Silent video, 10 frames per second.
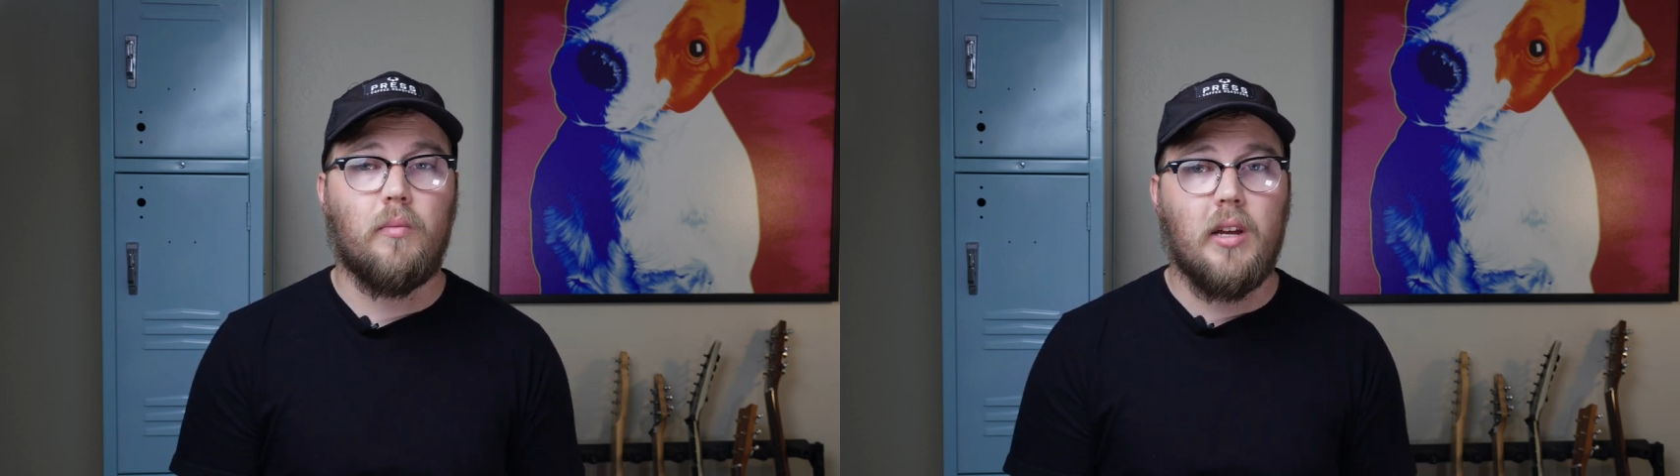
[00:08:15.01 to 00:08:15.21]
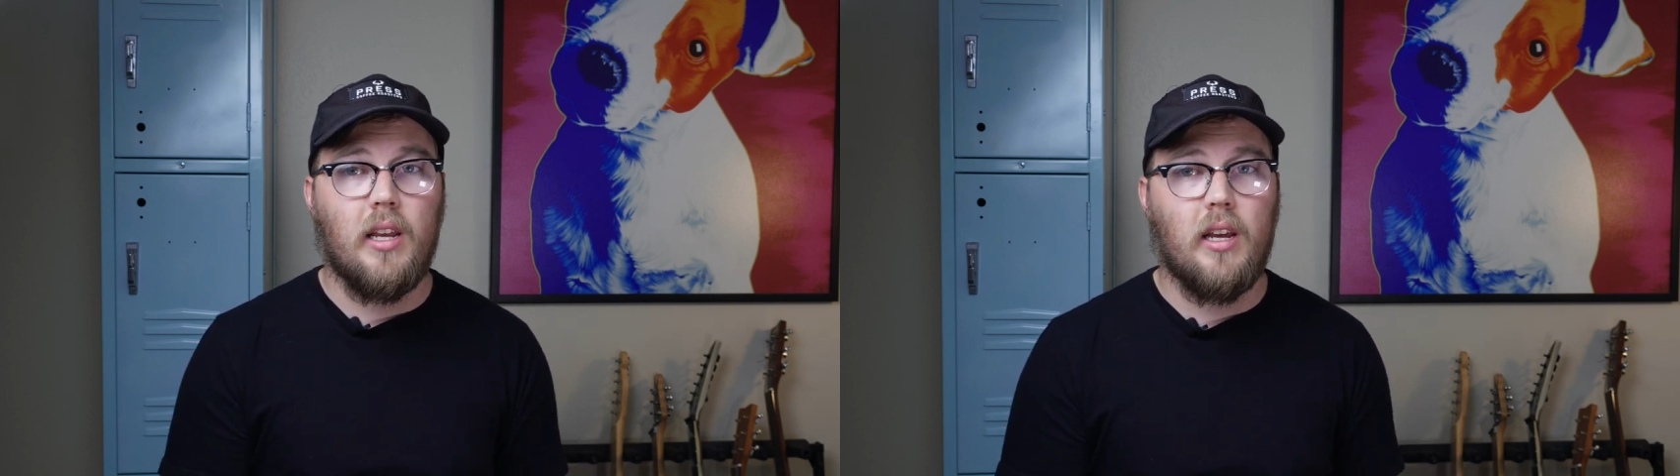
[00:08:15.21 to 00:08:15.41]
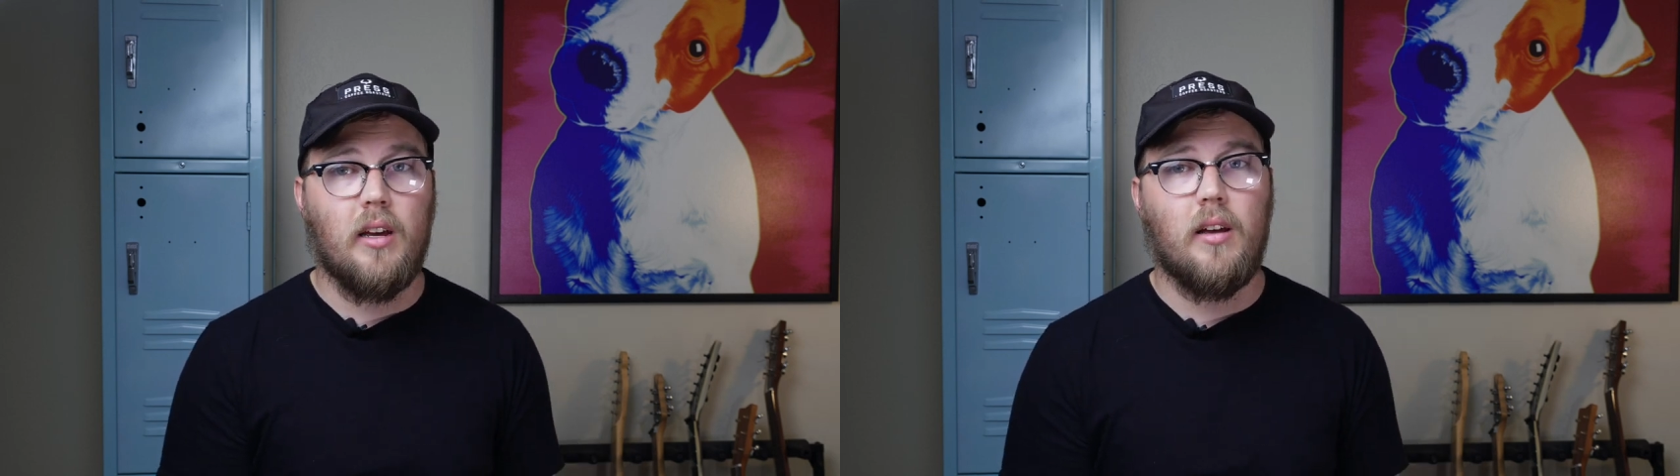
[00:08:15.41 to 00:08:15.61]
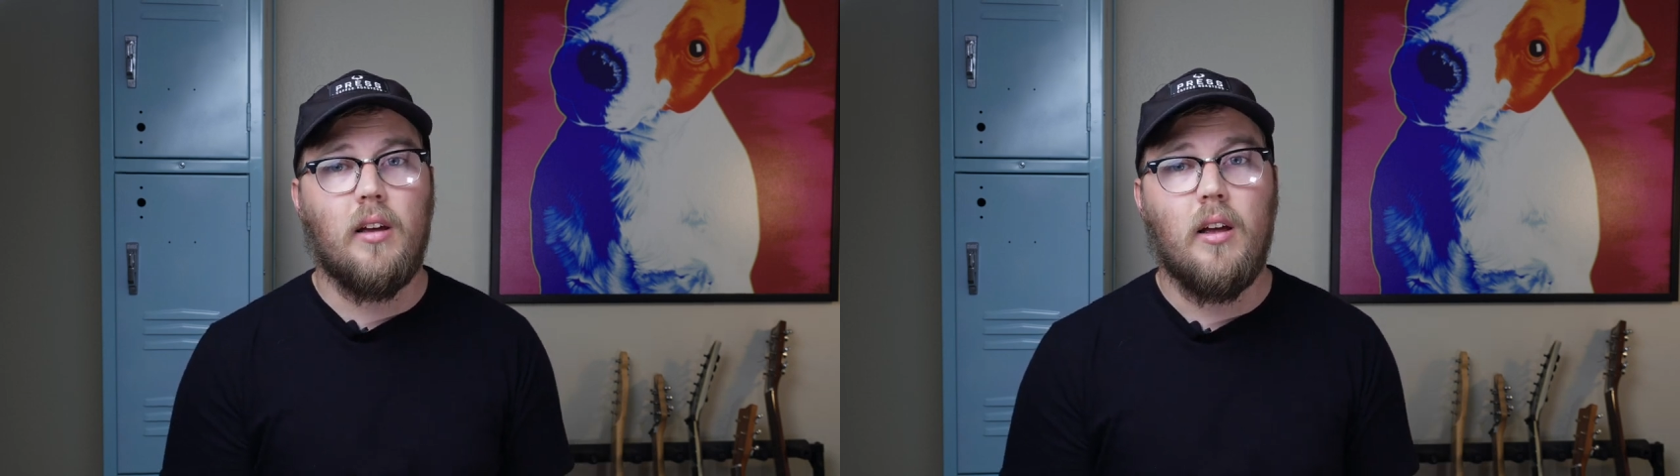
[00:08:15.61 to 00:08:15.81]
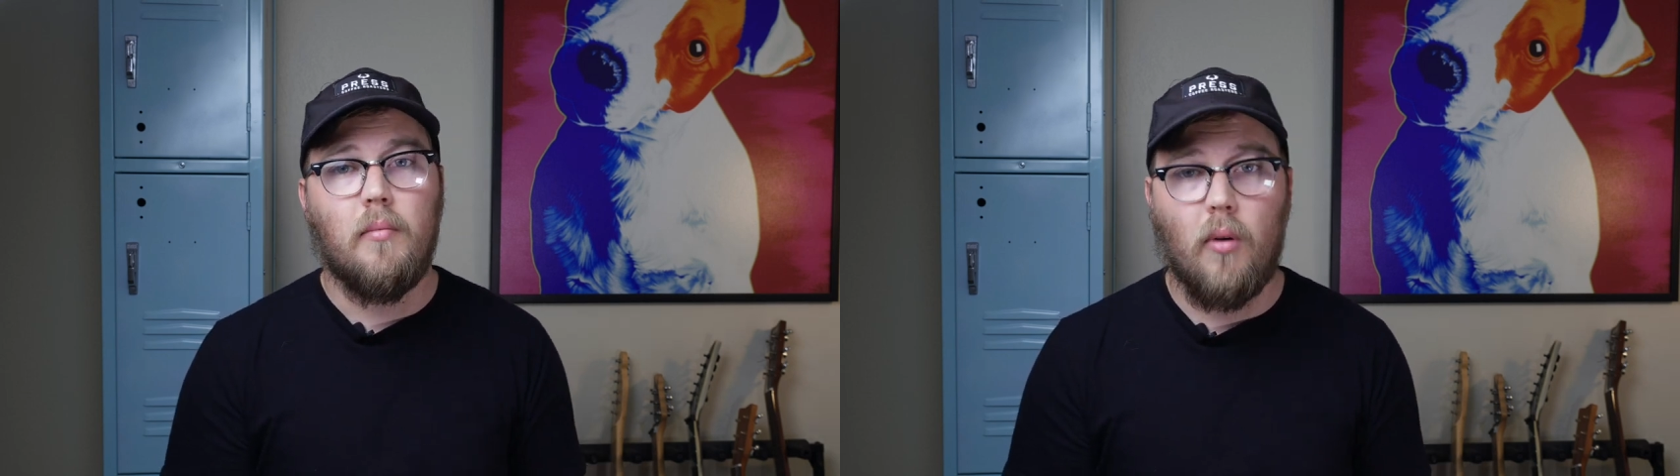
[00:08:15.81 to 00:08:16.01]
media
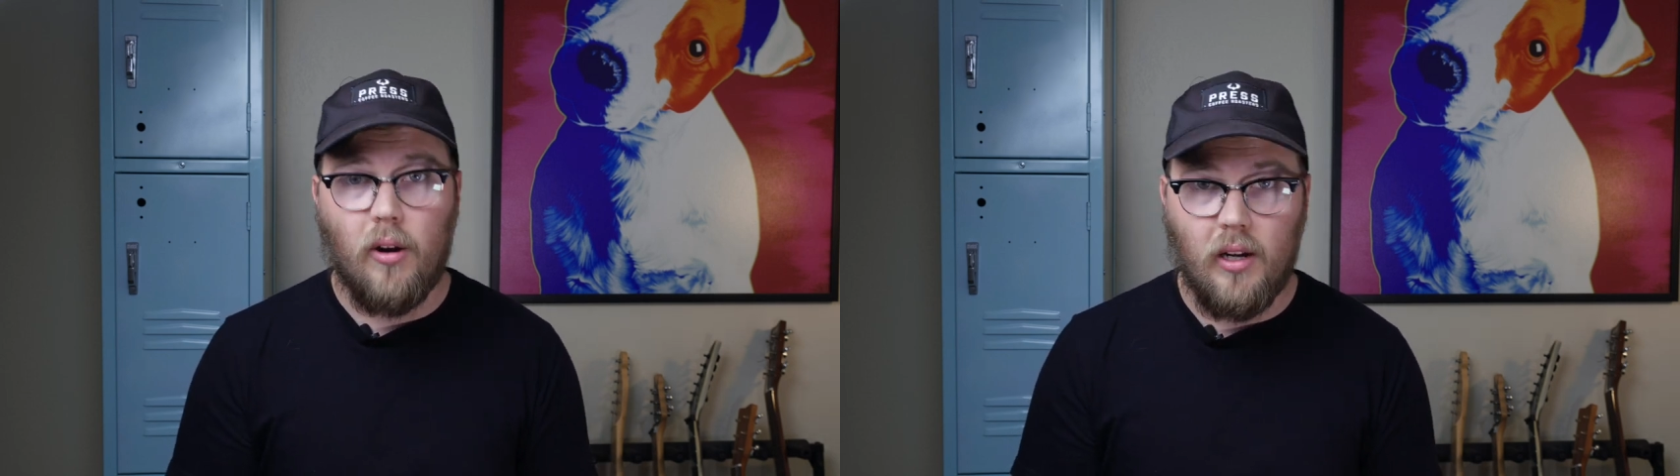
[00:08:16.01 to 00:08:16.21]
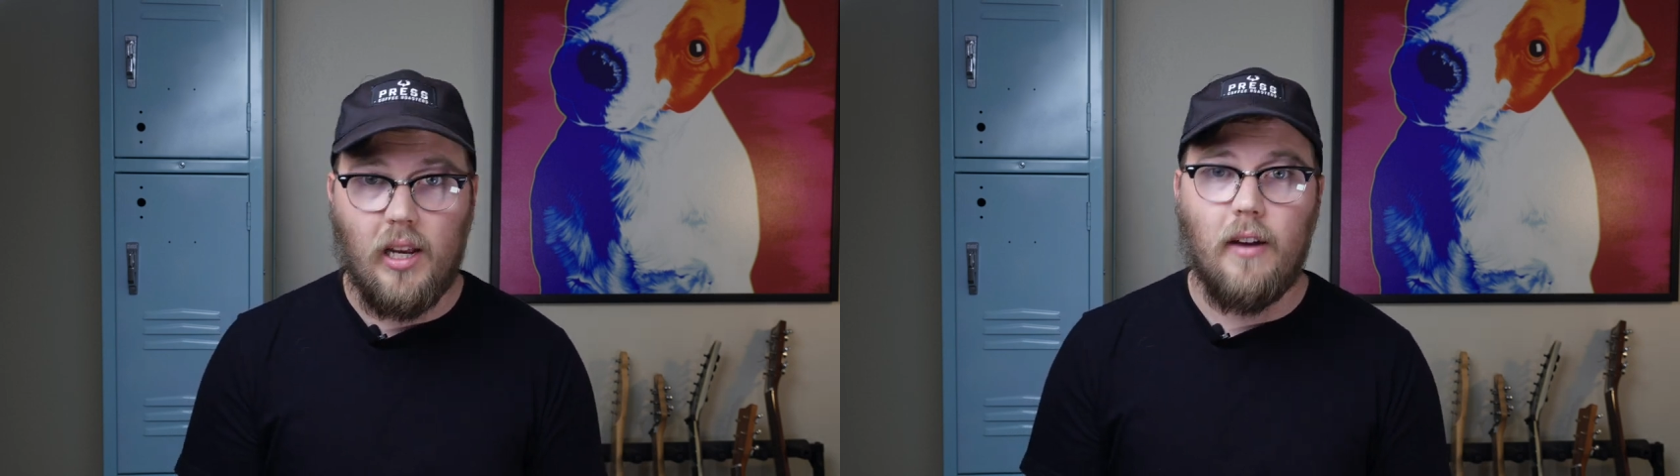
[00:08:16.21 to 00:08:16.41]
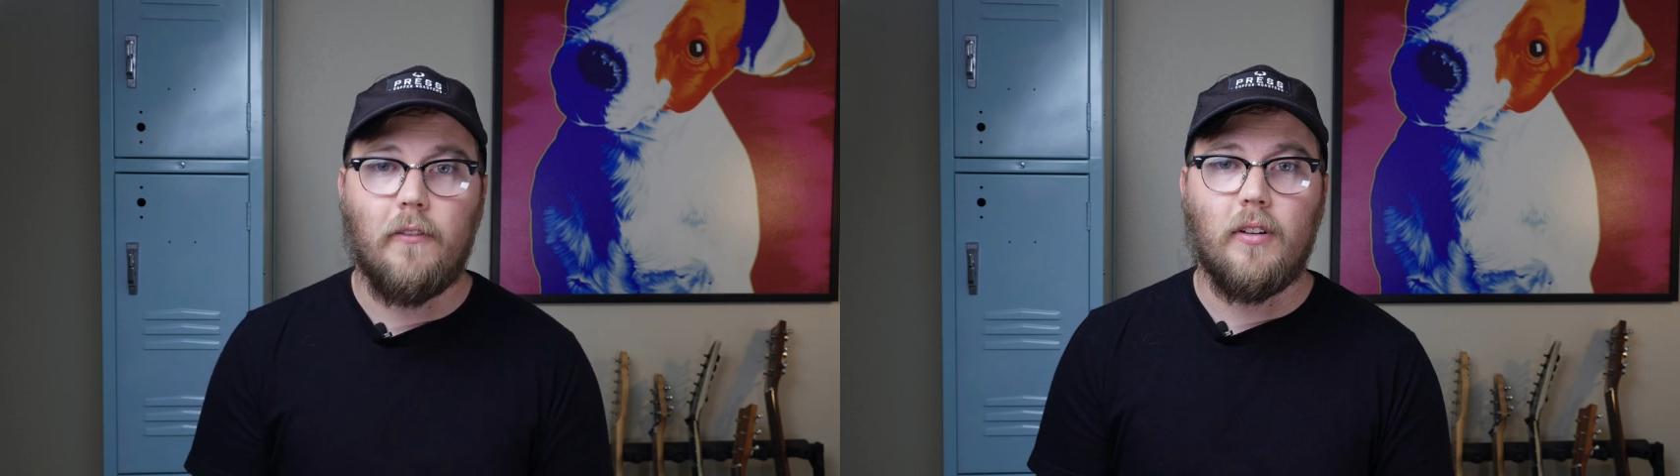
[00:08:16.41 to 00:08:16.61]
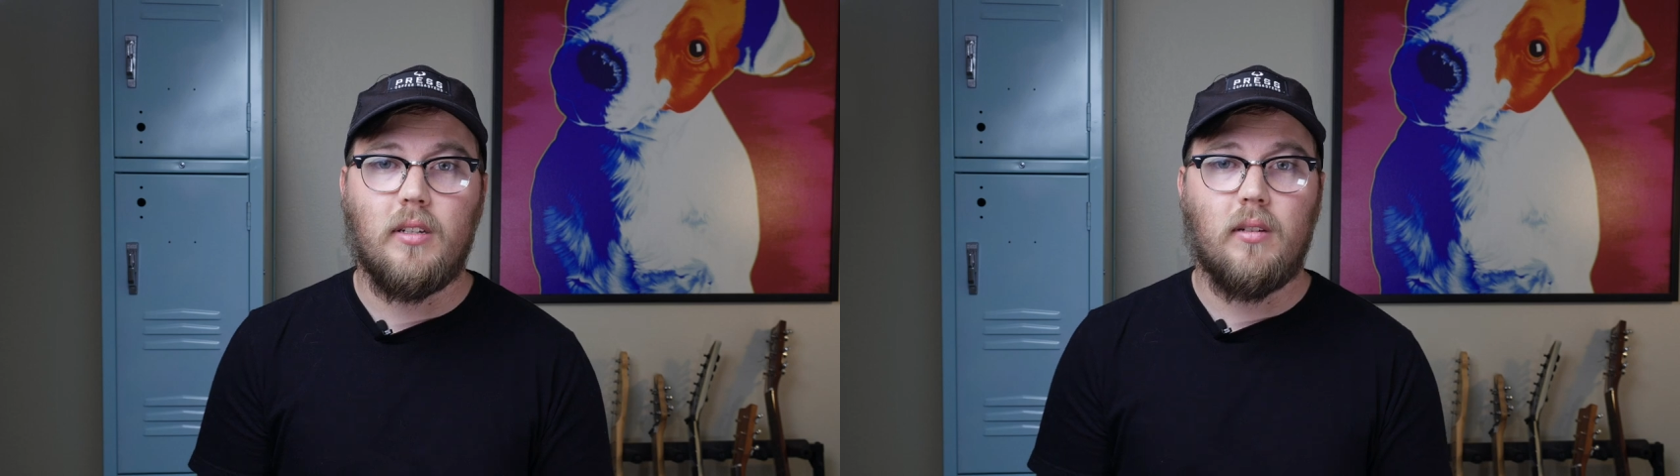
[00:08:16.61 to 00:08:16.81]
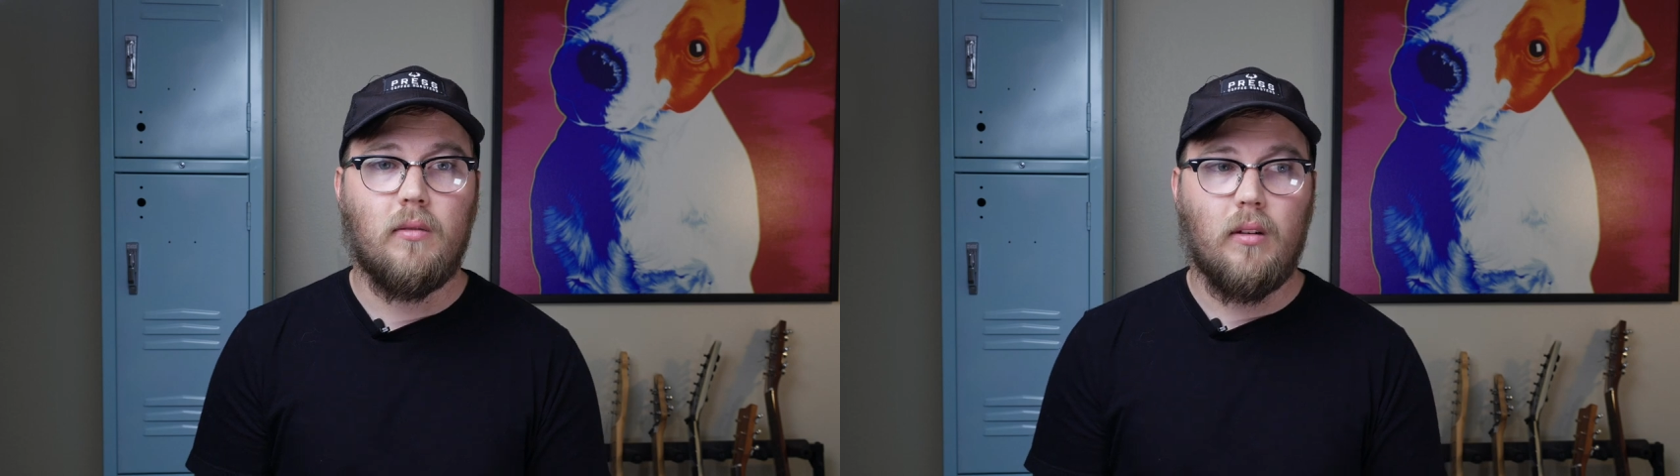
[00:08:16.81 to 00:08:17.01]
marketing
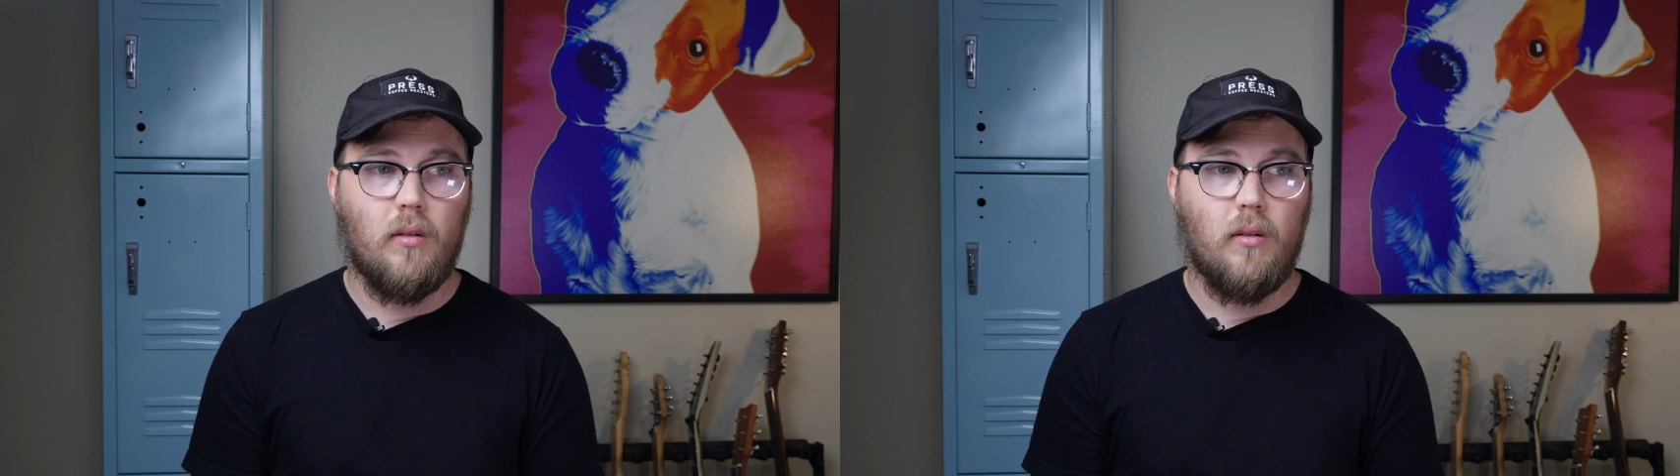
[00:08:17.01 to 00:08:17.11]
efforts.